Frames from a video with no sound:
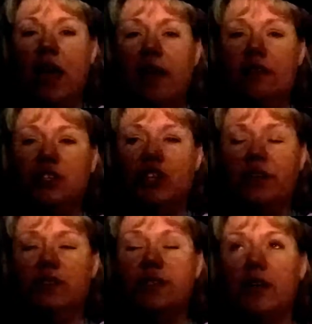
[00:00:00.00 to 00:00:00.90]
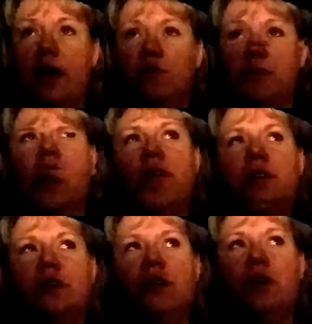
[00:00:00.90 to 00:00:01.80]
and the jingle side was in
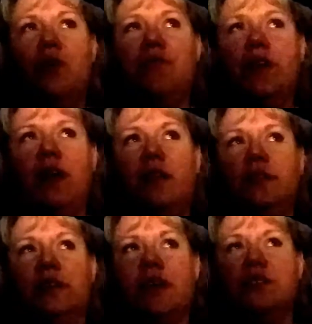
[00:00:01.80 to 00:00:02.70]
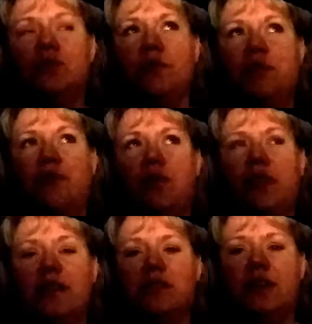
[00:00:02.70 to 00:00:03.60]
Christmas colors. Hopefully I'll get to it before
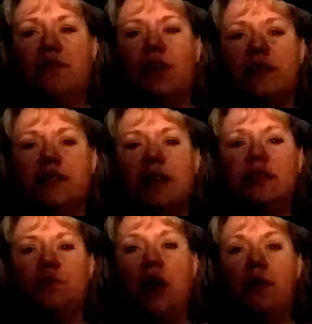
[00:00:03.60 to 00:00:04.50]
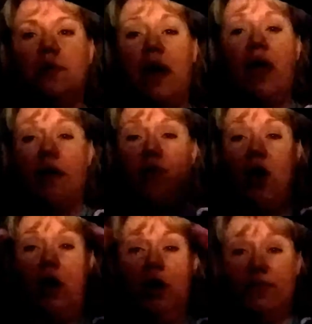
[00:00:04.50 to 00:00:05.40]
Thanksgiving, because that's the problem. I have
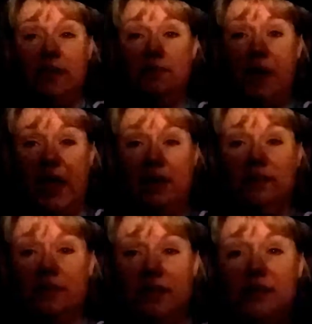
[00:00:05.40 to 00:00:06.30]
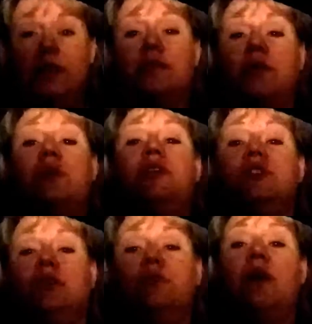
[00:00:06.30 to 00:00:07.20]
all these plans, these things I want to
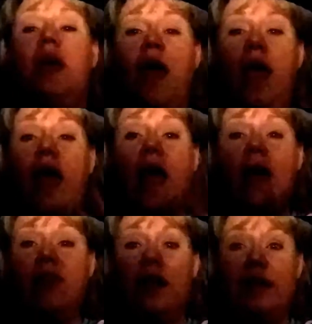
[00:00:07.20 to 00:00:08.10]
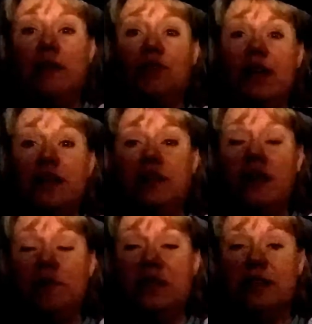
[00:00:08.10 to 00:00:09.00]
do, and then I never get to
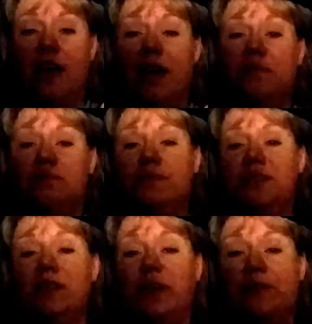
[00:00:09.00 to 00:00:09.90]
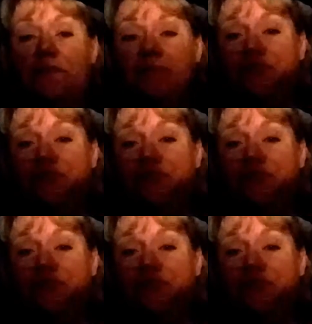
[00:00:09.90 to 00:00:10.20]
them in time. So